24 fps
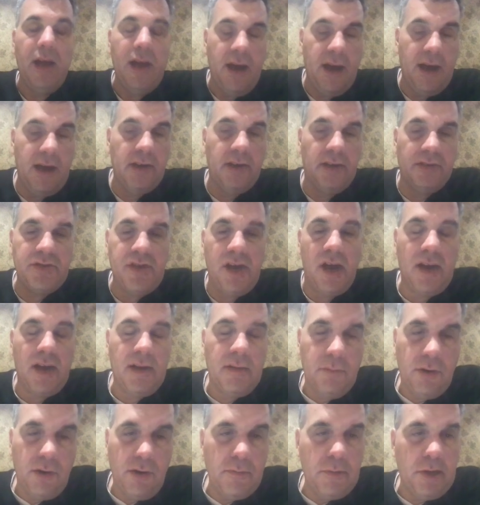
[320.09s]
And I'll talk
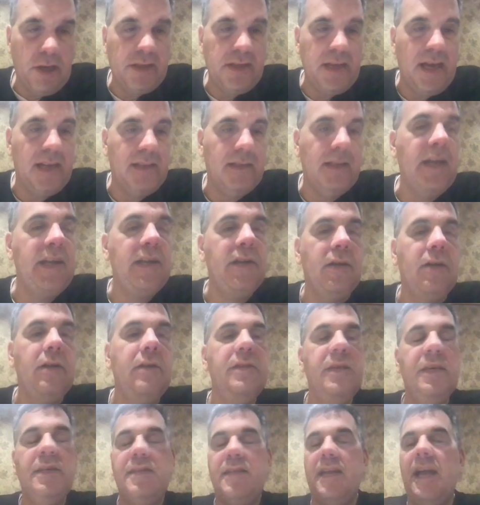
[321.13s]
more about that later.
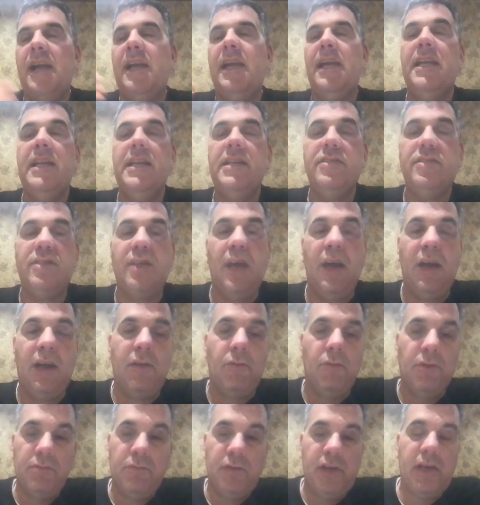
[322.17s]
The second is
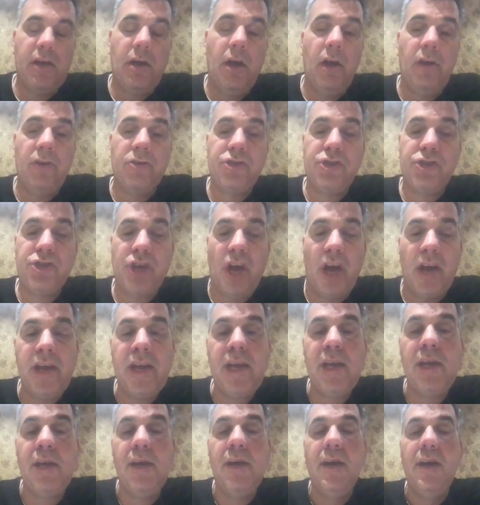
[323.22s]
what we call
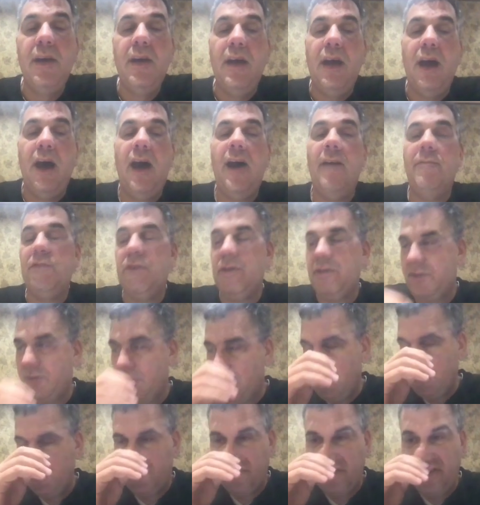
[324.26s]
shunning. There's
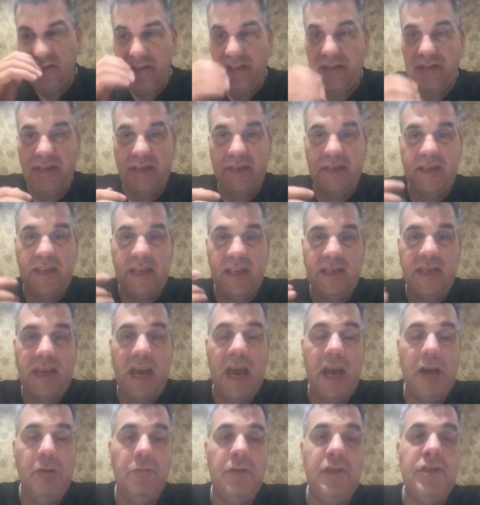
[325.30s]
literature that just says,
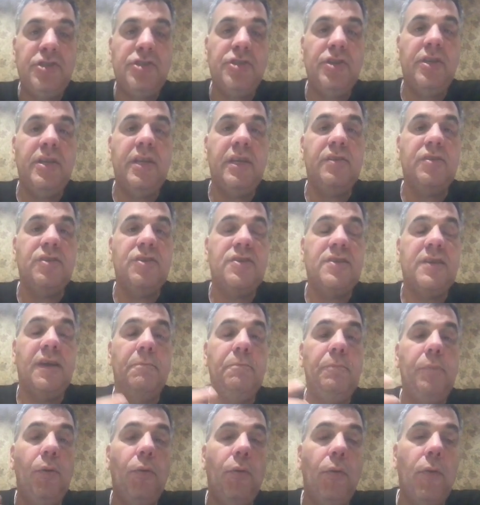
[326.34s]
hey, we shouldn't
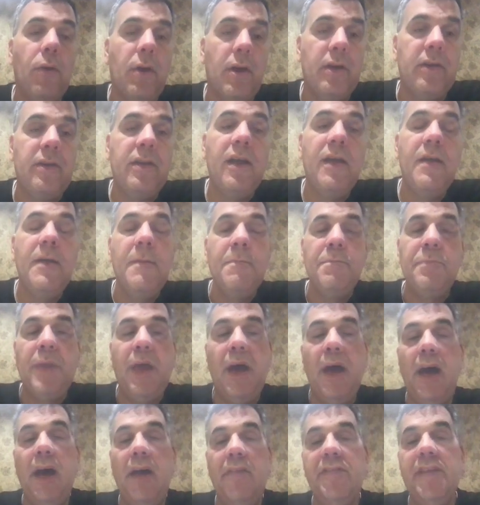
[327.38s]
support
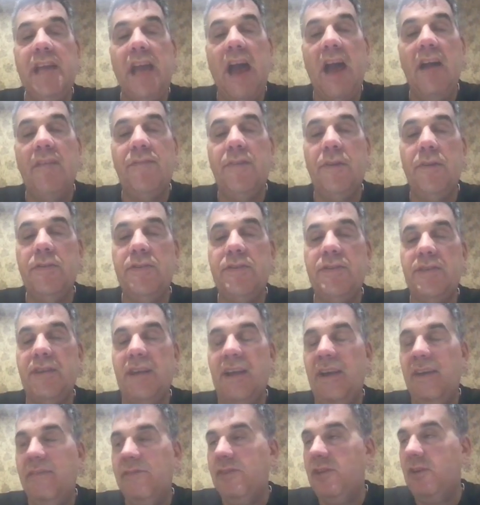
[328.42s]
the efforts,
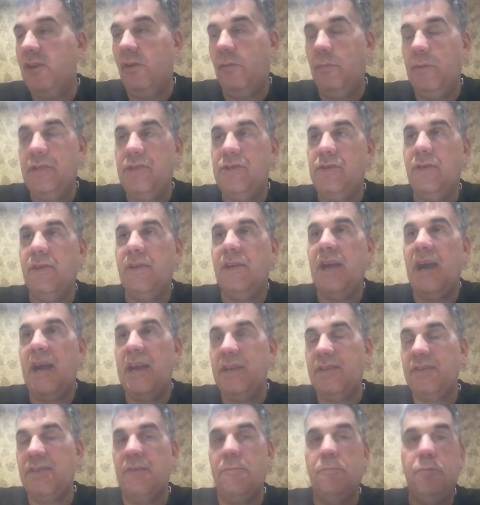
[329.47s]
we shouldn't kind
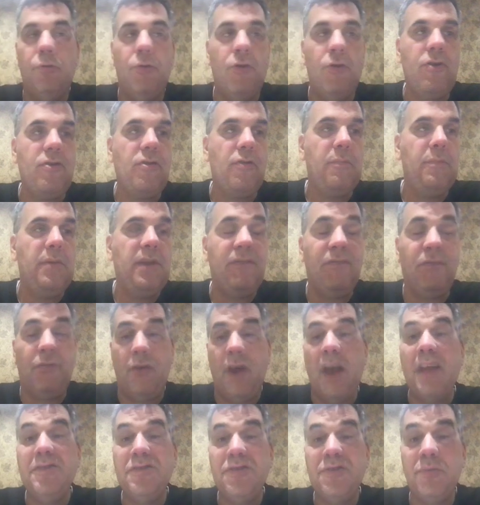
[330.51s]
of support or be
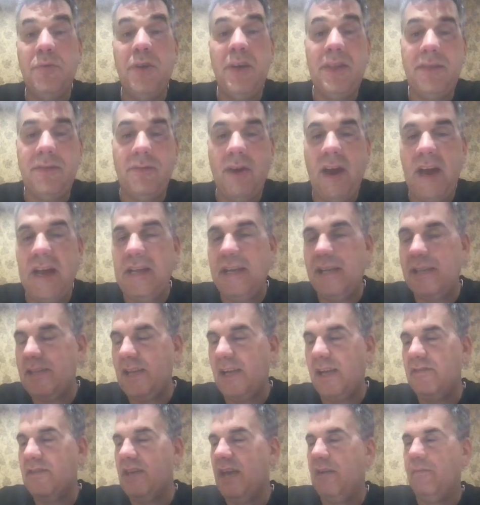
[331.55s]
friends with, right? You
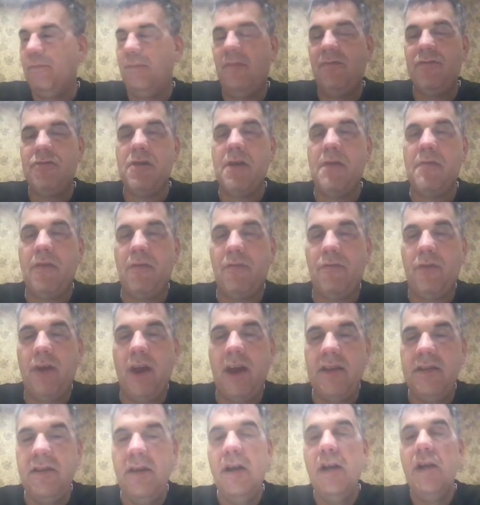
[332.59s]
think of that if you have a
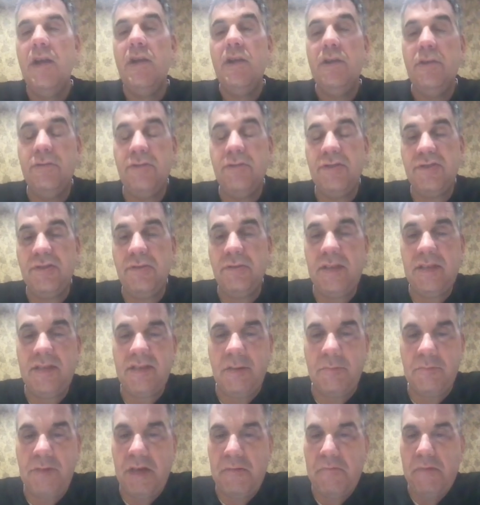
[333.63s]
friend who's doing
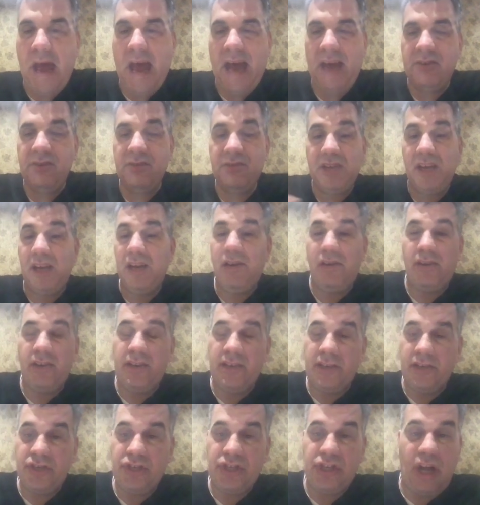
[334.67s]
something bad, you say you're going
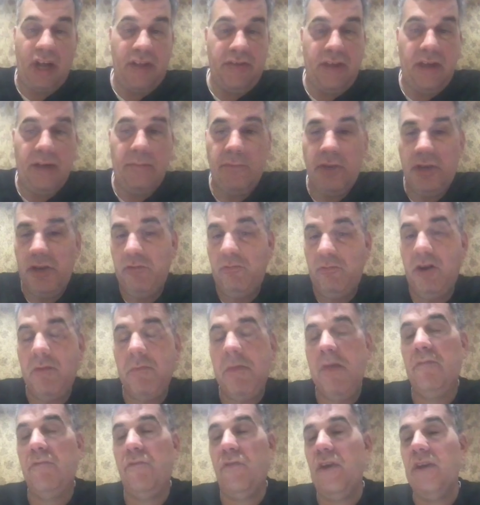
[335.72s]
to shun them. You don't want to
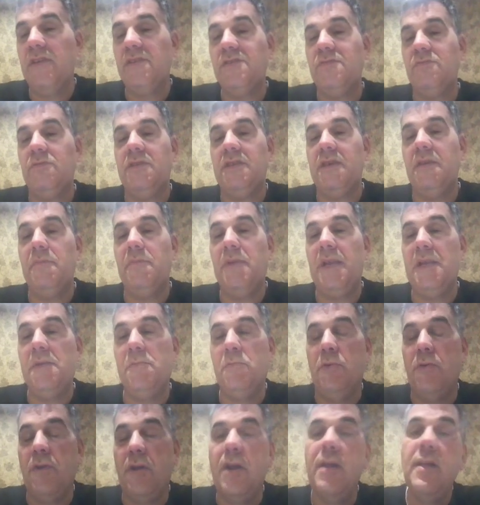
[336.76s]
be friends with them
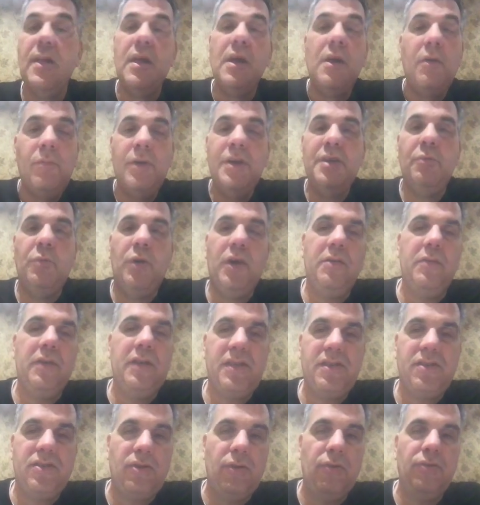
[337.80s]
anymore. We don't want to
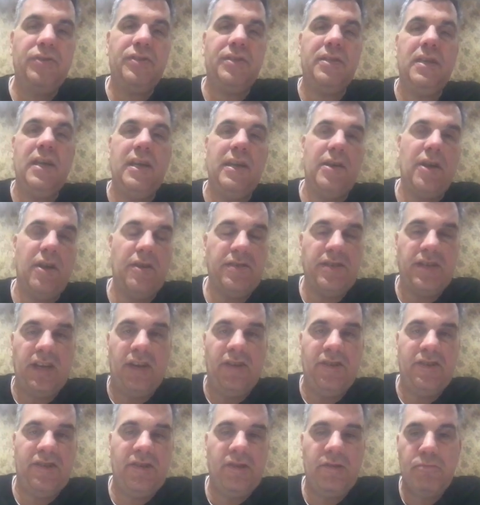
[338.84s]
associate
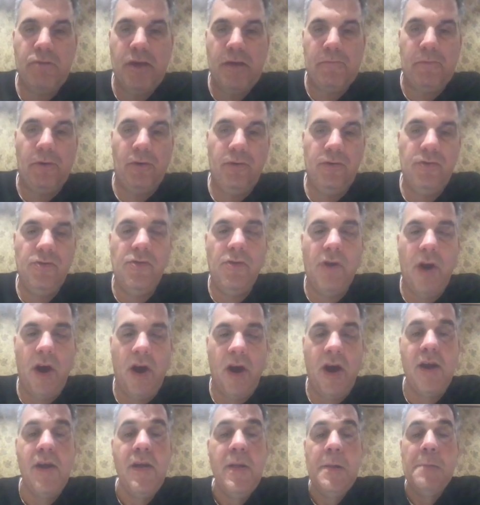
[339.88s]
ourselves with people who
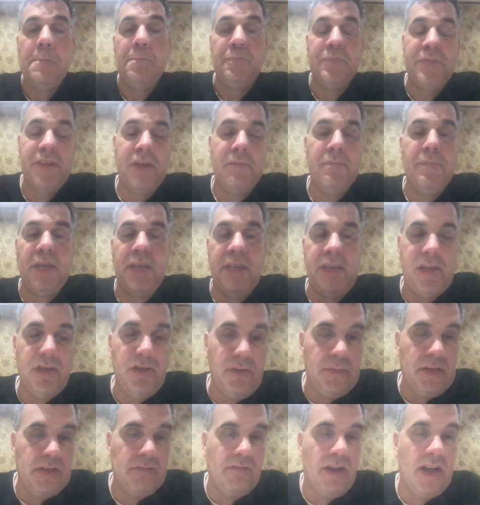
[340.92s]
are committing
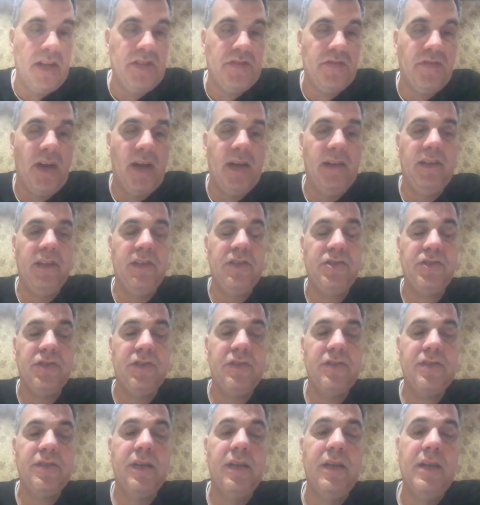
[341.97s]
human rights violations.